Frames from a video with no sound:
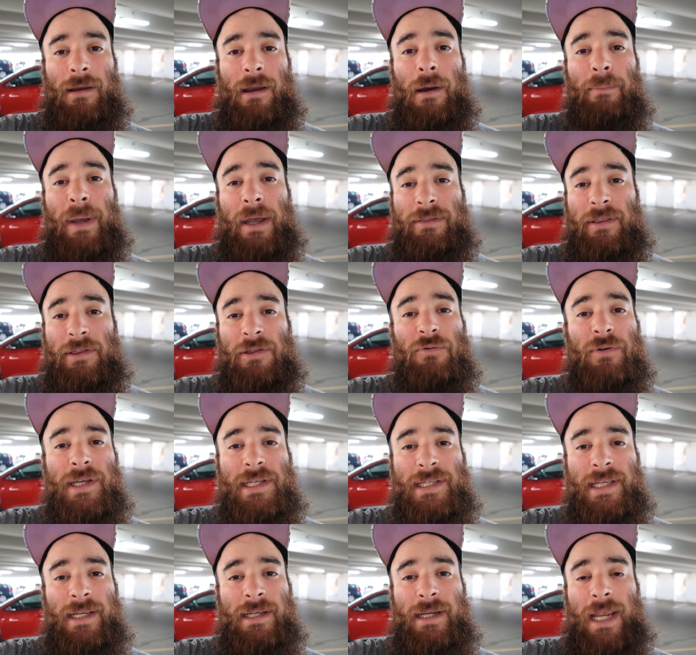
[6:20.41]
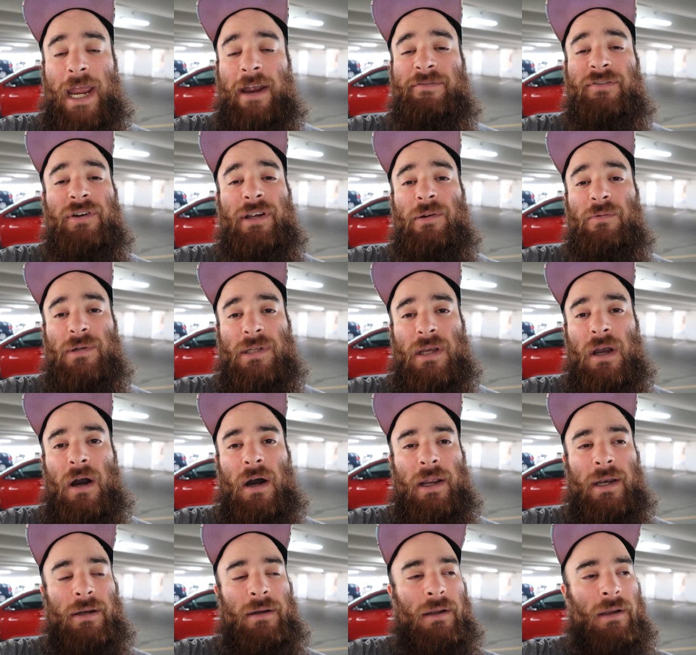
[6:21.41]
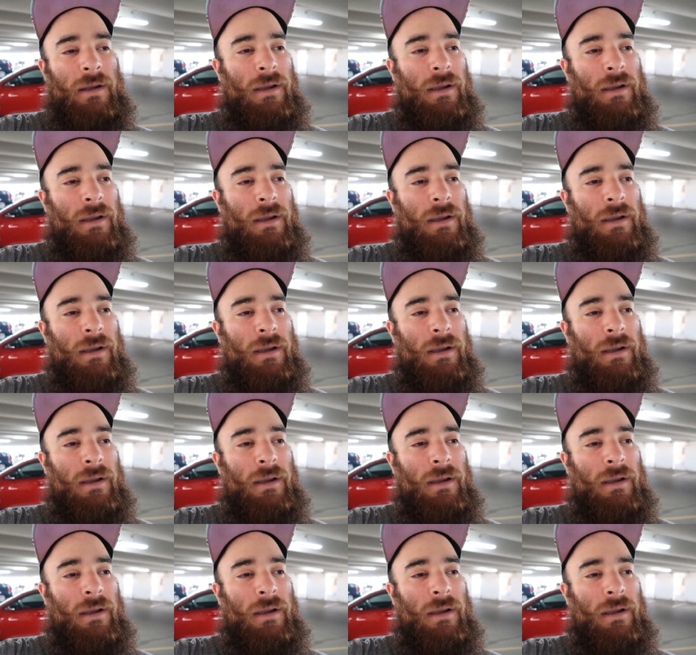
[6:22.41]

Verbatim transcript: about the three seat after he was gone.